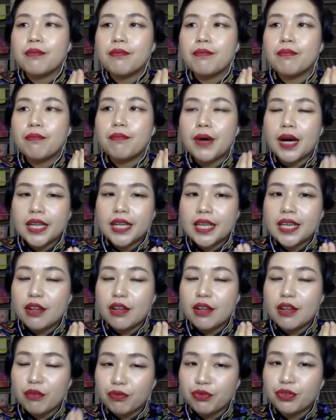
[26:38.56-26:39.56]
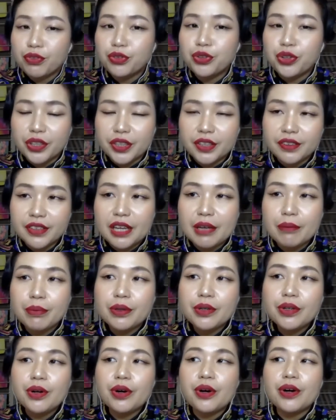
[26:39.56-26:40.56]
money and food on the
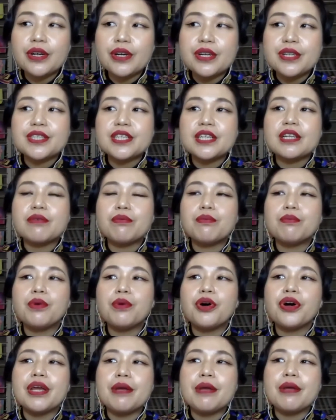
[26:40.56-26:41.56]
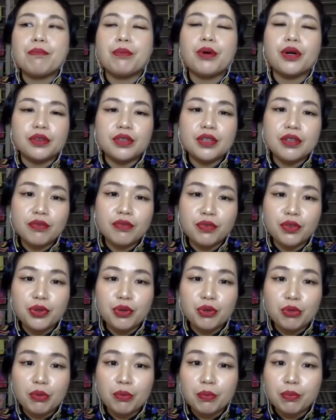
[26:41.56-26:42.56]
table, or is it more important for you
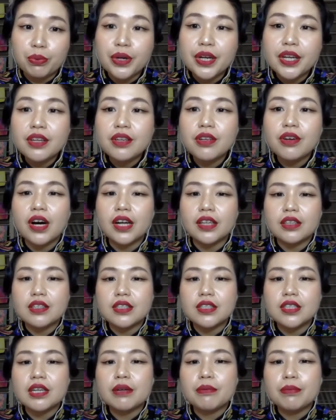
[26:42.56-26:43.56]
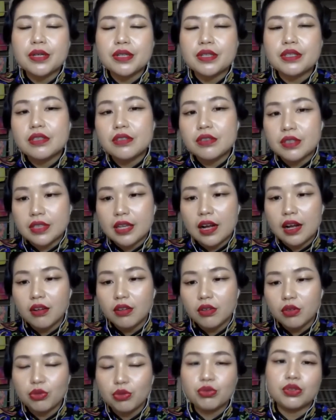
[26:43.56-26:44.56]
to bring your artistic personal style
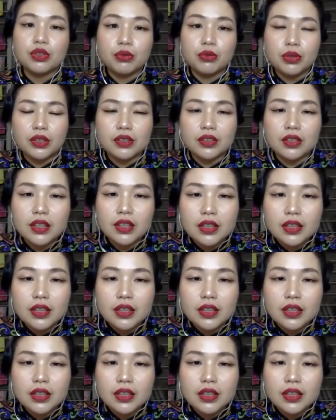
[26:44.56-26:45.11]
to the world?